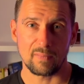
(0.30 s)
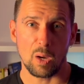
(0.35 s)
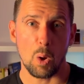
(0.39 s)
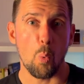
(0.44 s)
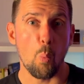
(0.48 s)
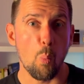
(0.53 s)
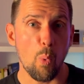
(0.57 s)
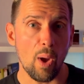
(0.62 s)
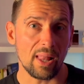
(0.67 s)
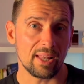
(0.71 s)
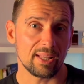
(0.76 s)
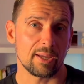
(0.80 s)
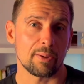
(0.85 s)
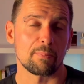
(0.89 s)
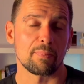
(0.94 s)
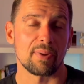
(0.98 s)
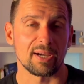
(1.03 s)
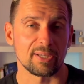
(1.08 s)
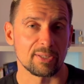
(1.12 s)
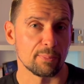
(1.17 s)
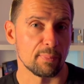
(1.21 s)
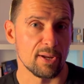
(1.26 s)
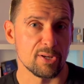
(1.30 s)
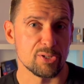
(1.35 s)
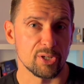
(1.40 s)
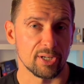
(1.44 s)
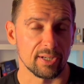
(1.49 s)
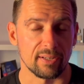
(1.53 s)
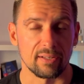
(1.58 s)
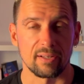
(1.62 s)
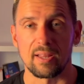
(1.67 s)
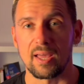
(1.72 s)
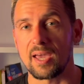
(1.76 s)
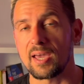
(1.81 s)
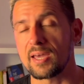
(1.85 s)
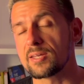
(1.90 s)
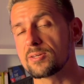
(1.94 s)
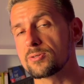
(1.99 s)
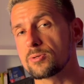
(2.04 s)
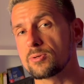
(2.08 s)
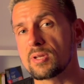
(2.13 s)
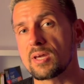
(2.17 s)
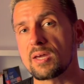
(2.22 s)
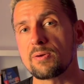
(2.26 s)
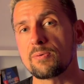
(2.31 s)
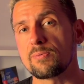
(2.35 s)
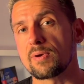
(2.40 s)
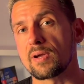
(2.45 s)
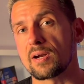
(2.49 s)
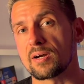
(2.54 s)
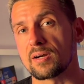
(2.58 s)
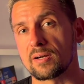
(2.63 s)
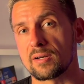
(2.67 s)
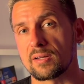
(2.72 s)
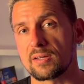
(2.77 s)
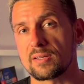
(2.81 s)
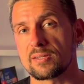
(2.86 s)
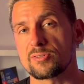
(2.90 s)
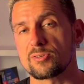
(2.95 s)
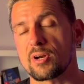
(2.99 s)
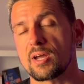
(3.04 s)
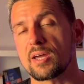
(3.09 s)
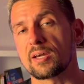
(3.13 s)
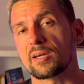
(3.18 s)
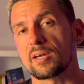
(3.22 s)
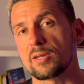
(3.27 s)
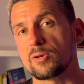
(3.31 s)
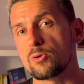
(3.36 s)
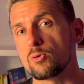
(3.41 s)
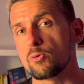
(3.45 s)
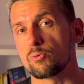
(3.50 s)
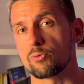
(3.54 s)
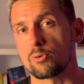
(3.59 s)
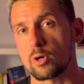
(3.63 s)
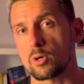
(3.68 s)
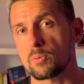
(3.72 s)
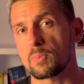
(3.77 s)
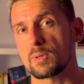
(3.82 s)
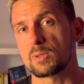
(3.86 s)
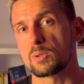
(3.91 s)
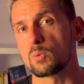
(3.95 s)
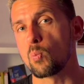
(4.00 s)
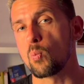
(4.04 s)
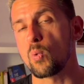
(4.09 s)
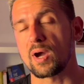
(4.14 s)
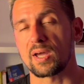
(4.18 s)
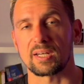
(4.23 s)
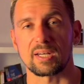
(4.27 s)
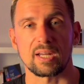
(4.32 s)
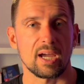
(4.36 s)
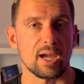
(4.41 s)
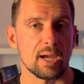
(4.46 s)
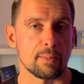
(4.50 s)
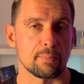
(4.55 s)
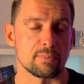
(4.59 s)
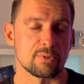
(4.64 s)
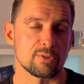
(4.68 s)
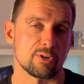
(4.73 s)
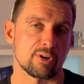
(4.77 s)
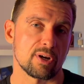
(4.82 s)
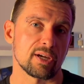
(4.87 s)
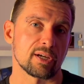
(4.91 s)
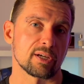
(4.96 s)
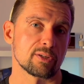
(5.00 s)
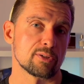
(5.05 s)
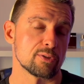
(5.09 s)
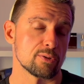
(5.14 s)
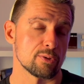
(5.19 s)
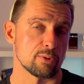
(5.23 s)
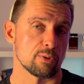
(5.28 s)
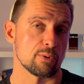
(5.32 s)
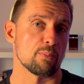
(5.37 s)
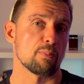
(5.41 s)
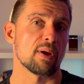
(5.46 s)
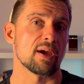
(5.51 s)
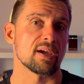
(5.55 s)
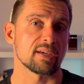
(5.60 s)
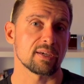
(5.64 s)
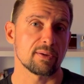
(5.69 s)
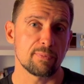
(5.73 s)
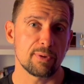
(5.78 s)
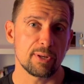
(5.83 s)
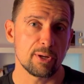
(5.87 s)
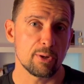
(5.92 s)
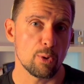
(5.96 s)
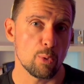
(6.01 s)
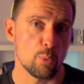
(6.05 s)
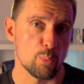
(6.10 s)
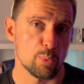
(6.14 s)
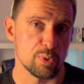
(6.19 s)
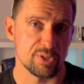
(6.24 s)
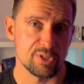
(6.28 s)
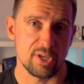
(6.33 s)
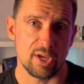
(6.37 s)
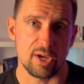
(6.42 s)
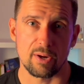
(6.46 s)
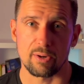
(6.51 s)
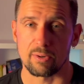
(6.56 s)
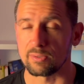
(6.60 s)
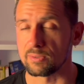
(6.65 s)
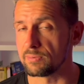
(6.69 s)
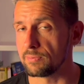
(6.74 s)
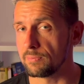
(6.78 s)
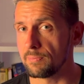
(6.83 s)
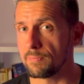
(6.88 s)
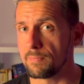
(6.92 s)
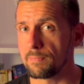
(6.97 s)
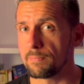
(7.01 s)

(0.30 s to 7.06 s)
Welcome back to my channel, and today we are trying a new format when I'm trying to make a video without